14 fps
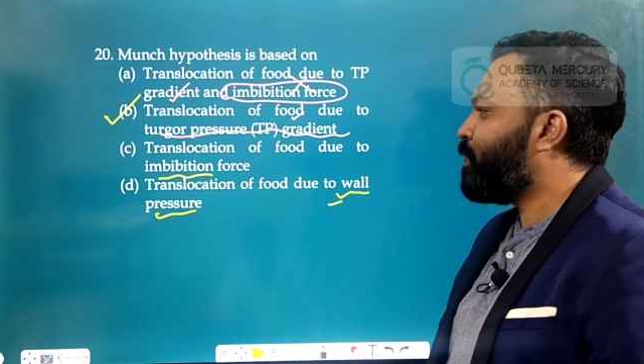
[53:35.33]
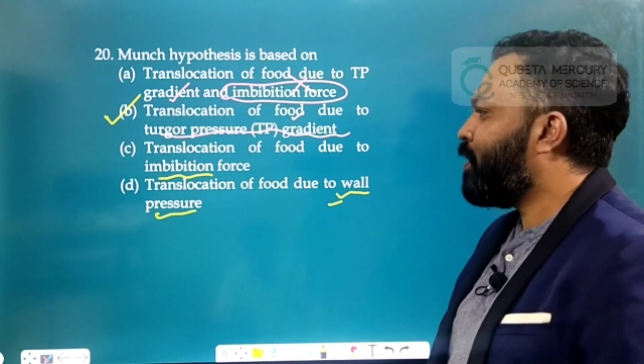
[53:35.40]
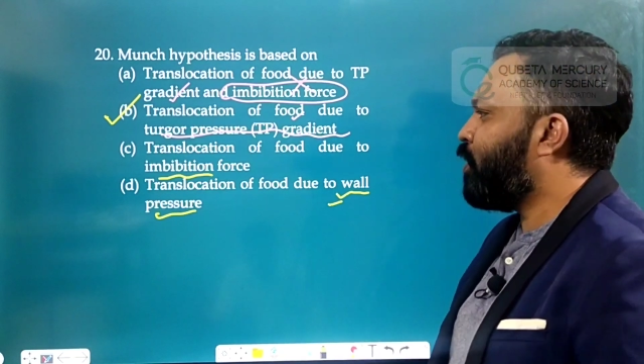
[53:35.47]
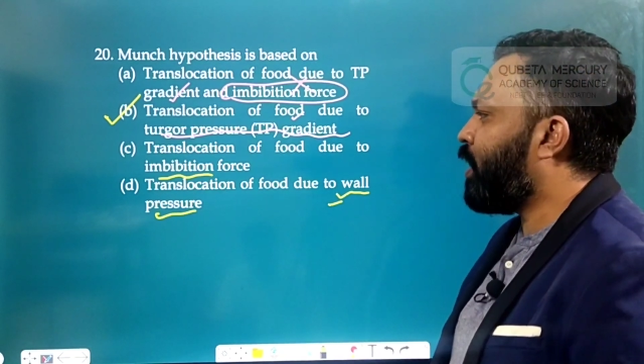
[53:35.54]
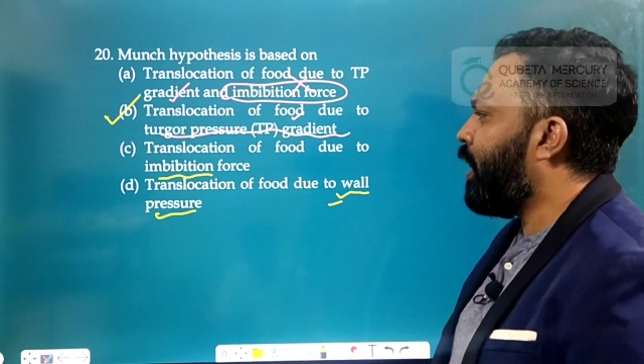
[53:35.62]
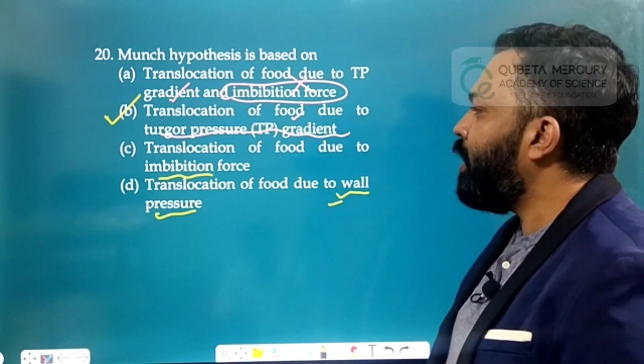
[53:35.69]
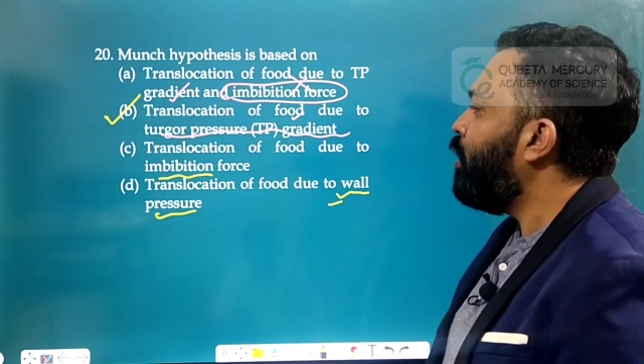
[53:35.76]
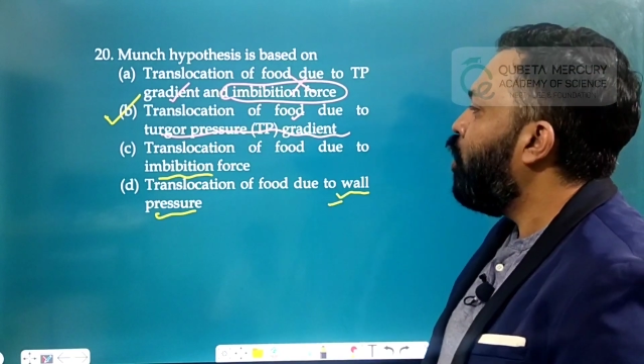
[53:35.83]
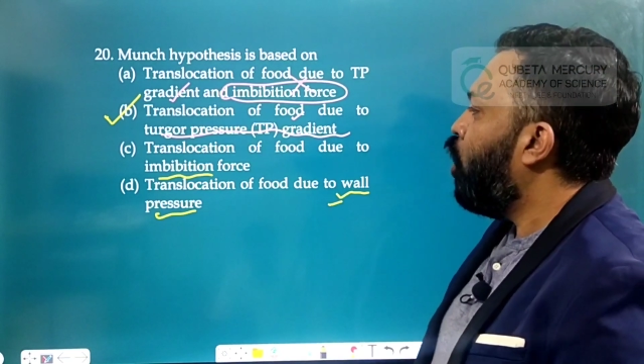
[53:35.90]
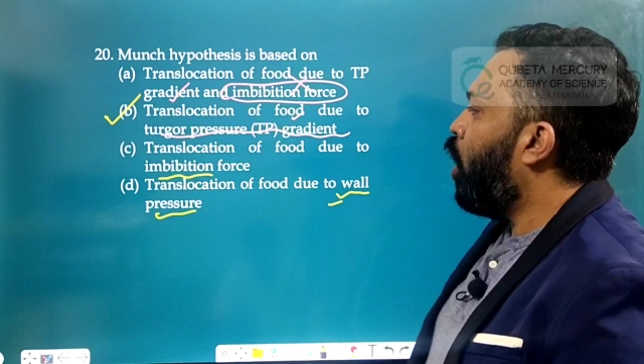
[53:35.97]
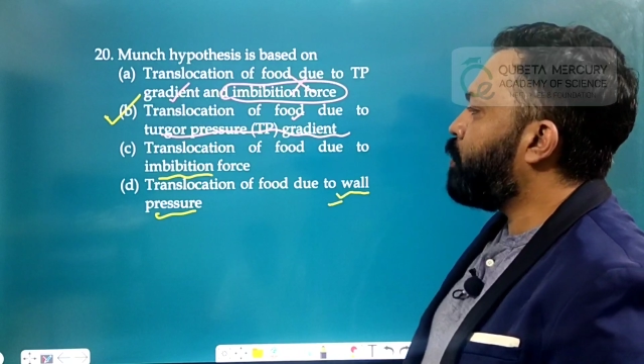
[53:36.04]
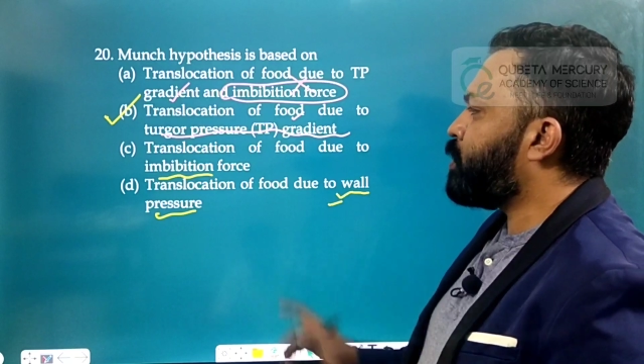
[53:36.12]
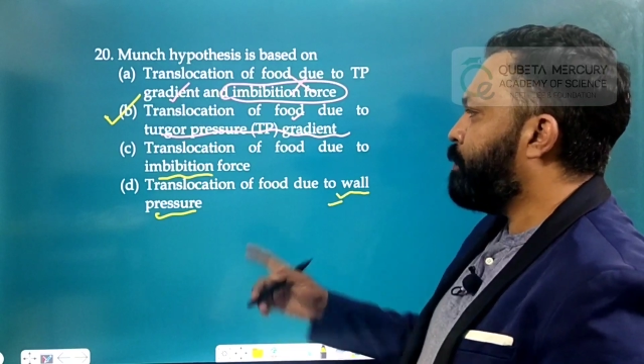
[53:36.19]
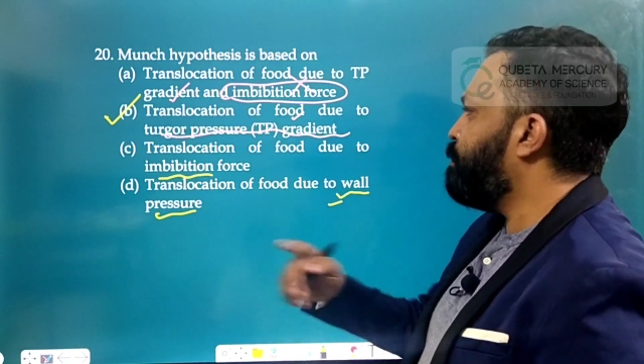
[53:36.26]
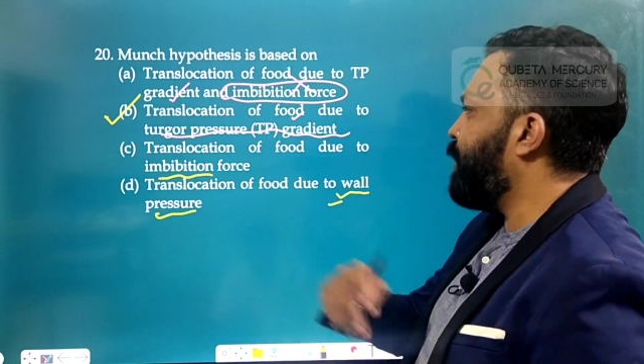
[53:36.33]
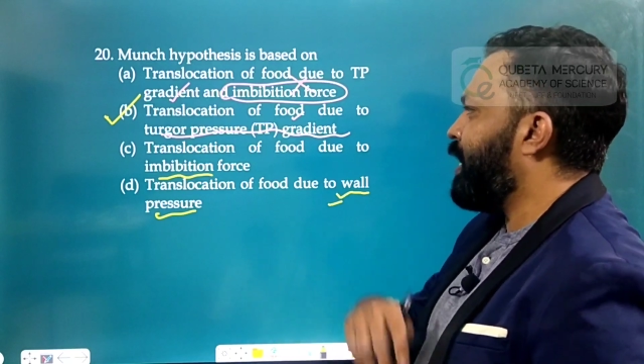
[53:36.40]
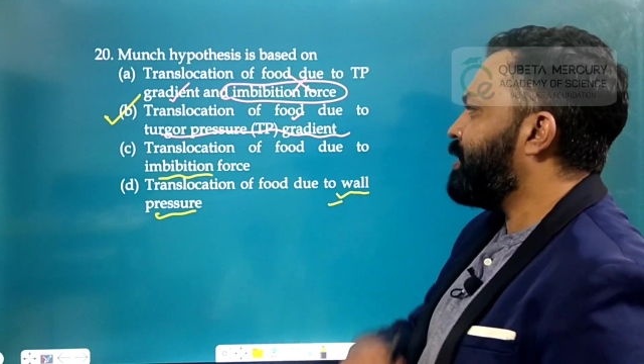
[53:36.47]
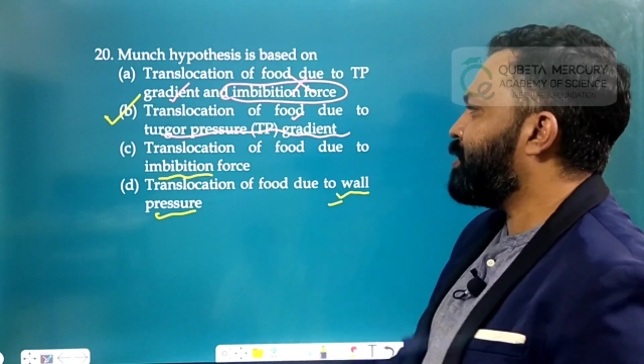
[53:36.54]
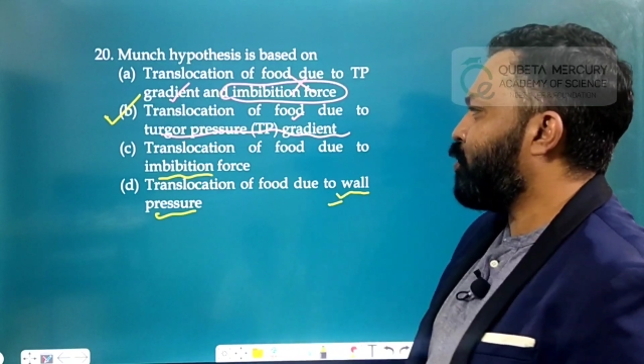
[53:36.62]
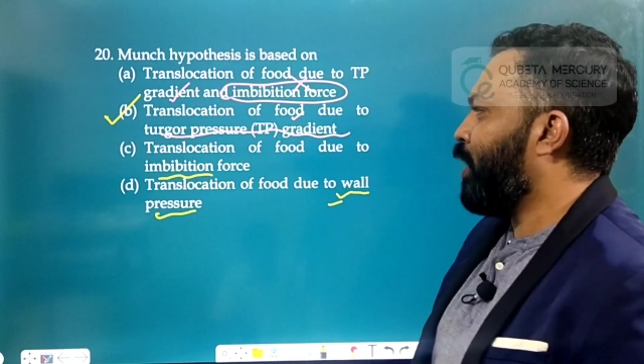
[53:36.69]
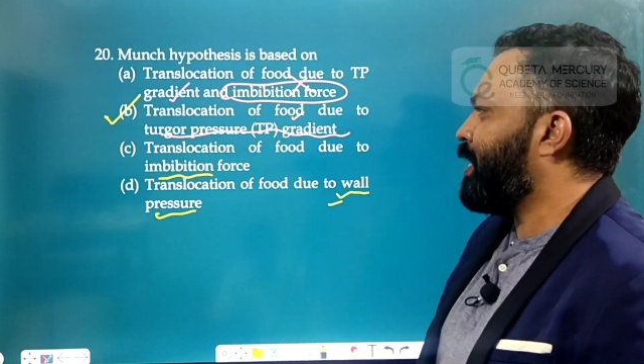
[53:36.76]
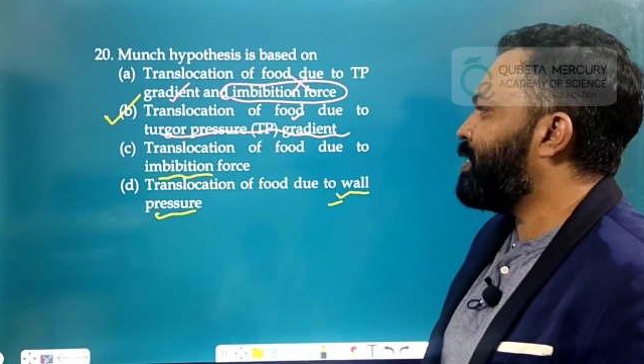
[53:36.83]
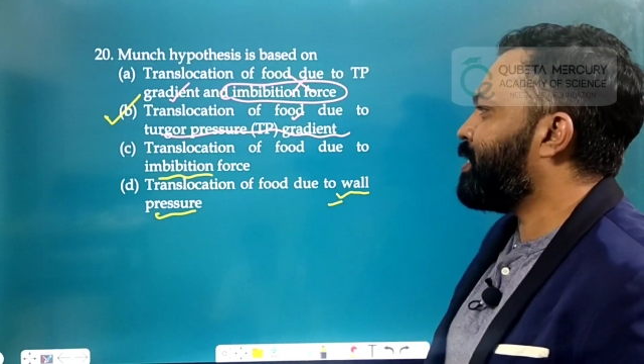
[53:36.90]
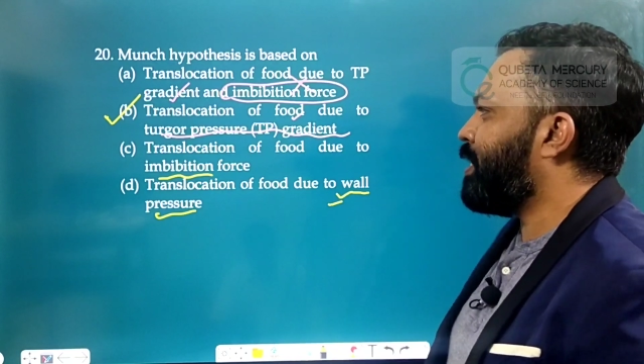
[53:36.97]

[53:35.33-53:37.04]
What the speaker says: Okay, option B is the right